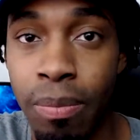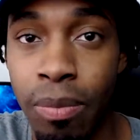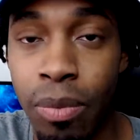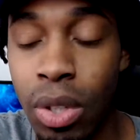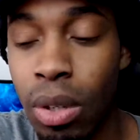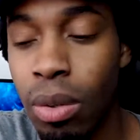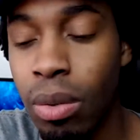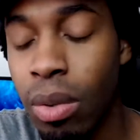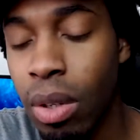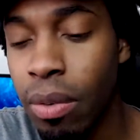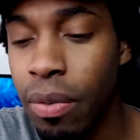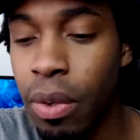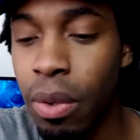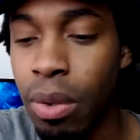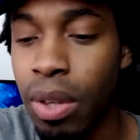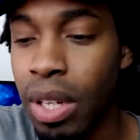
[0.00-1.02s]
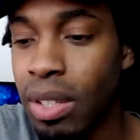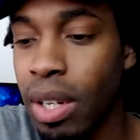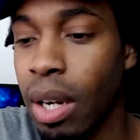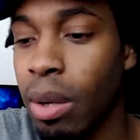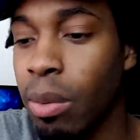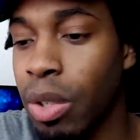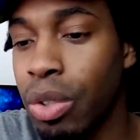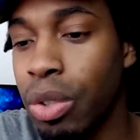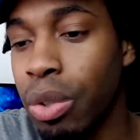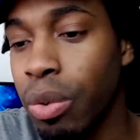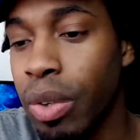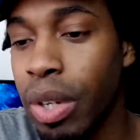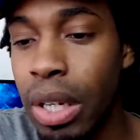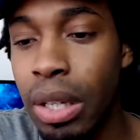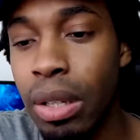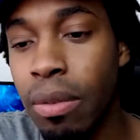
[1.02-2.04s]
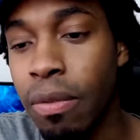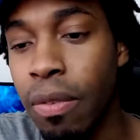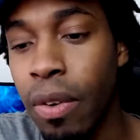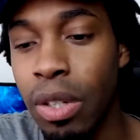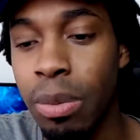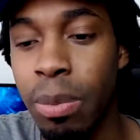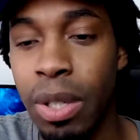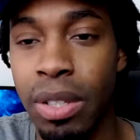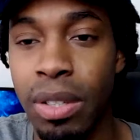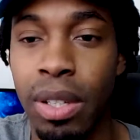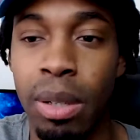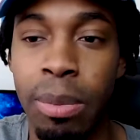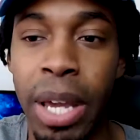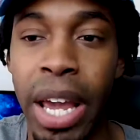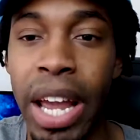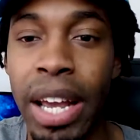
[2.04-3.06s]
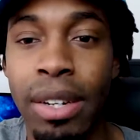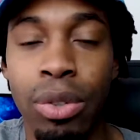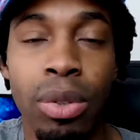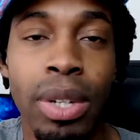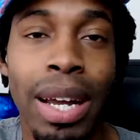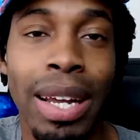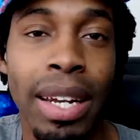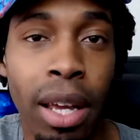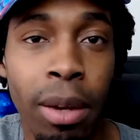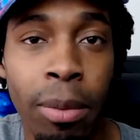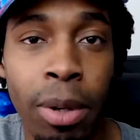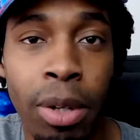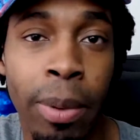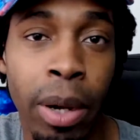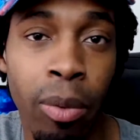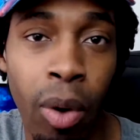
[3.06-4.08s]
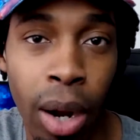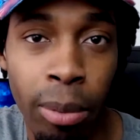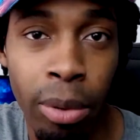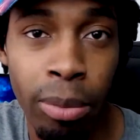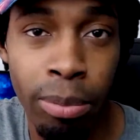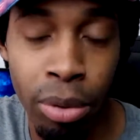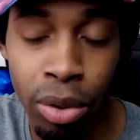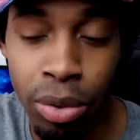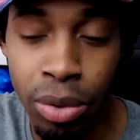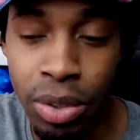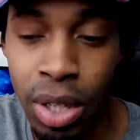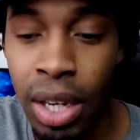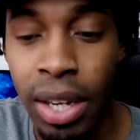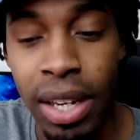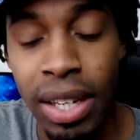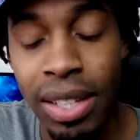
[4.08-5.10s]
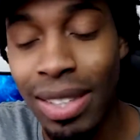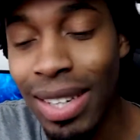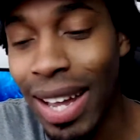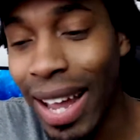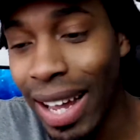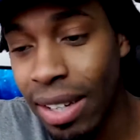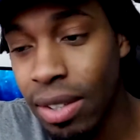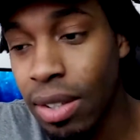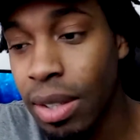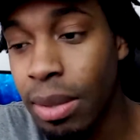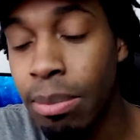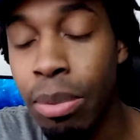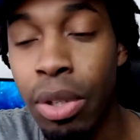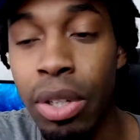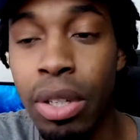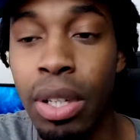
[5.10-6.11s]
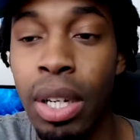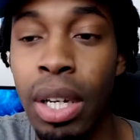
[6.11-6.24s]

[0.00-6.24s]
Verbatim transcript: So there are a few things that I want you to read. The first book is going to be Astral Dynamics by Robert Bruce. It's an excellent book.